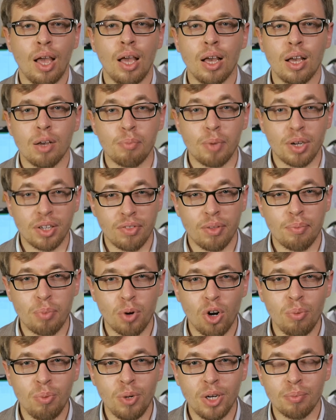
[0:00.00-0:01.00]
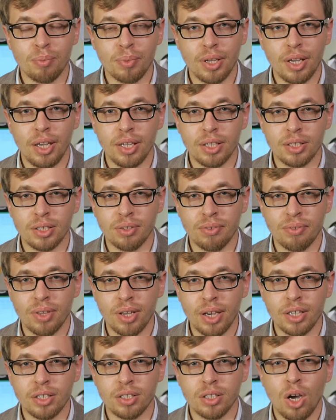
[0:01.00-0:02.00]
But the problem is
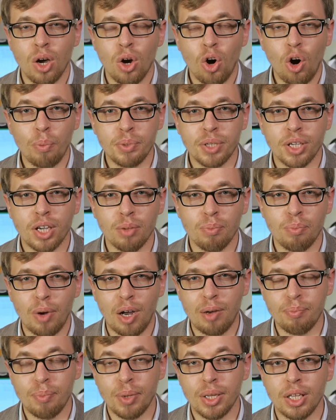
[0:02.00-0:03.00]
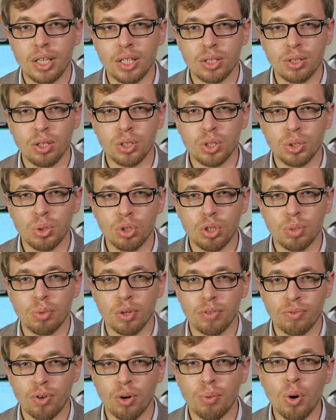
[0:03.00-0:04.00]
that optical pumping is not suitable
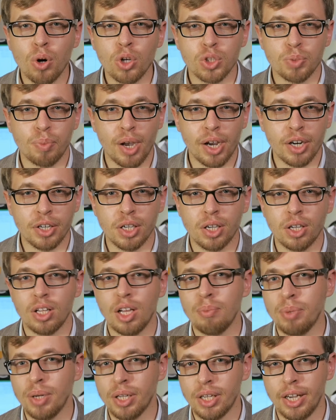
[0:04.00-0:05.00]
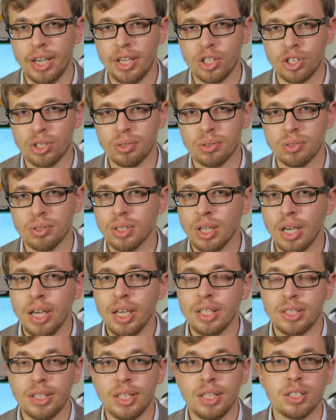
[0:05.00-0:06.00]
for most practical applications,
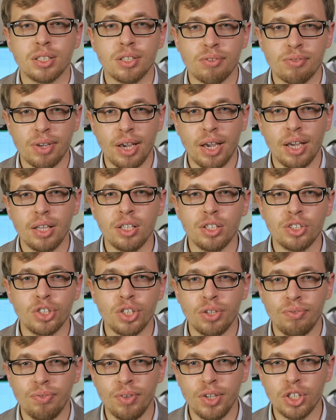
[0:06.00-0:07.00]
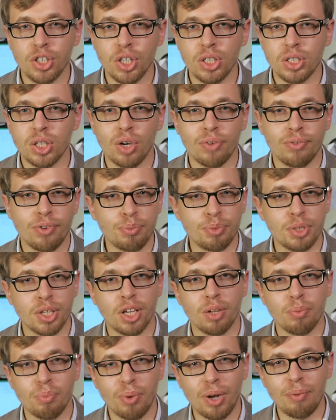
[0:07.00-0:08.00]
since the energy efficiency of optical
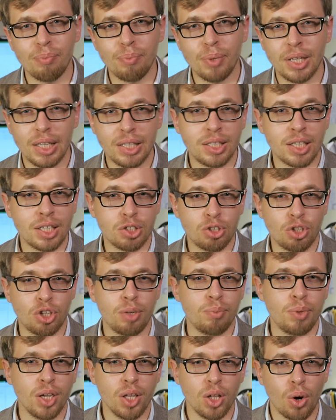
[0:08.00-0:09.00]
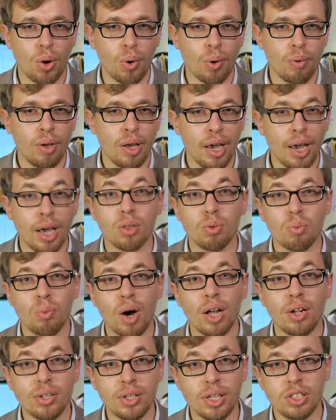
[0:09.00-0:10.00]
pumping is extremely low, and
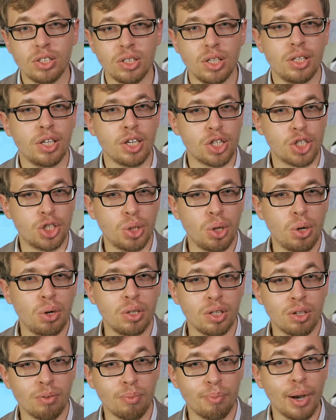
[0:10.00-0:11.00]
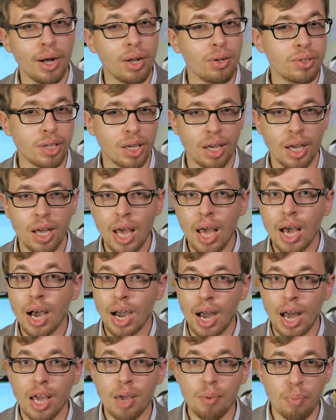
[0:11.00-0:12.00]
one needs an external, bulky,
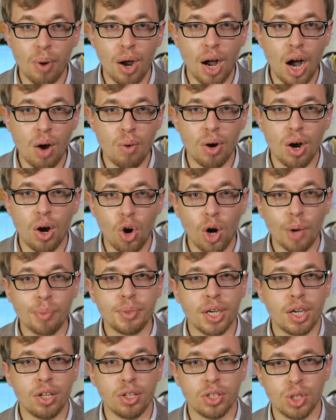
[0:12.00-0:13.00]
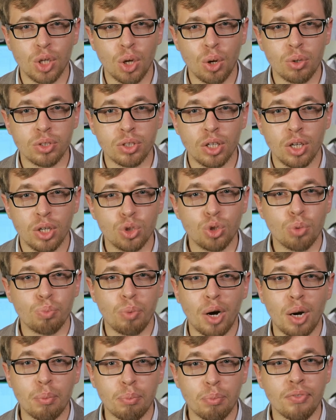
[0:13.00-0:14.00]
high-power optical source to
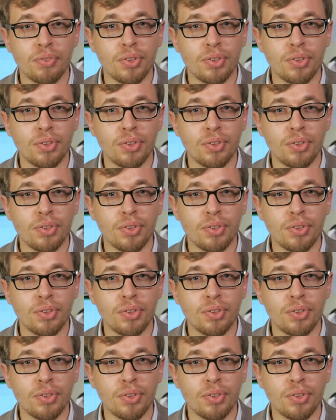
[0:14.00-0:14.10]
pump the